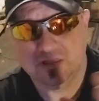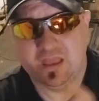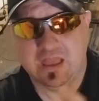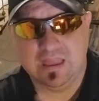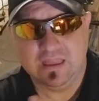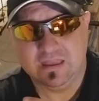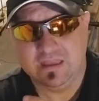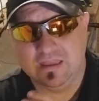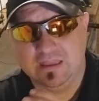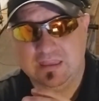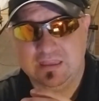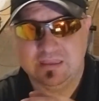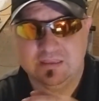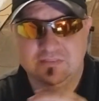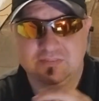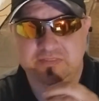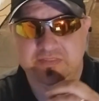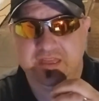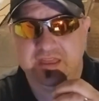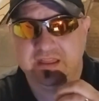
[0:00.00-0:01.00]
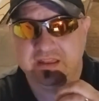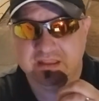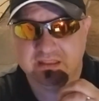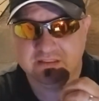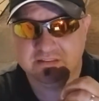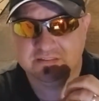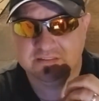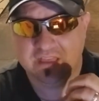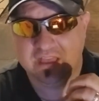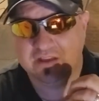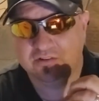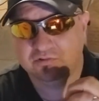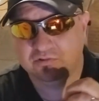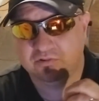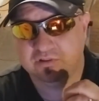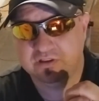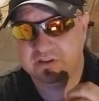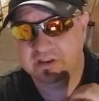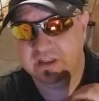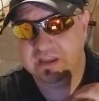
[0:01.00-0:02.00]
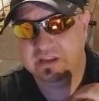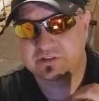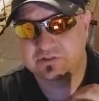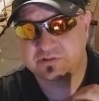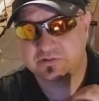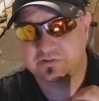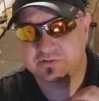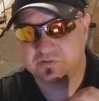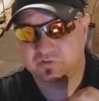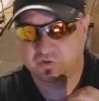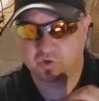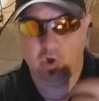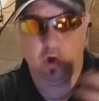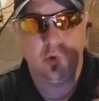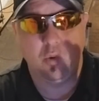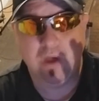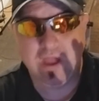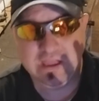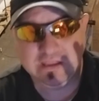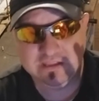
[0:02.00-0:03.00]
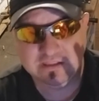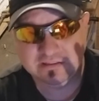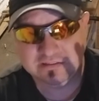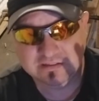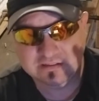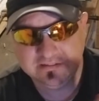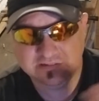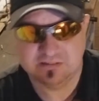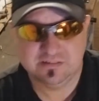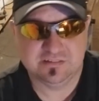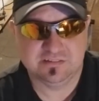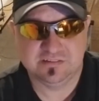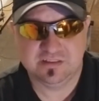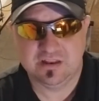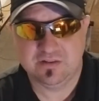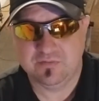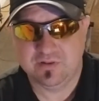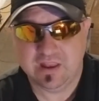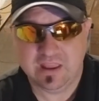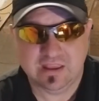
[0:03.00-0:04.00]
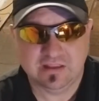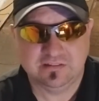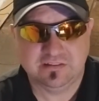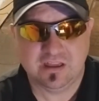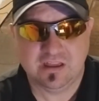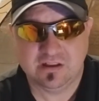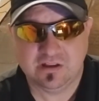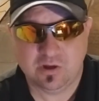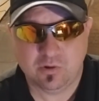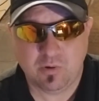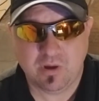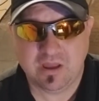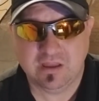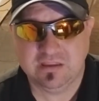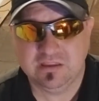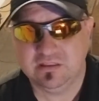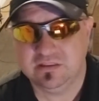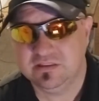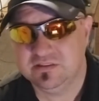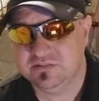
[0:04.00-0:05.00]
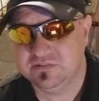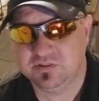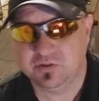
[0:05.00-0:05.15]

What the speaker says: in that it's actually nature's coagulant instead of an anticoagulant.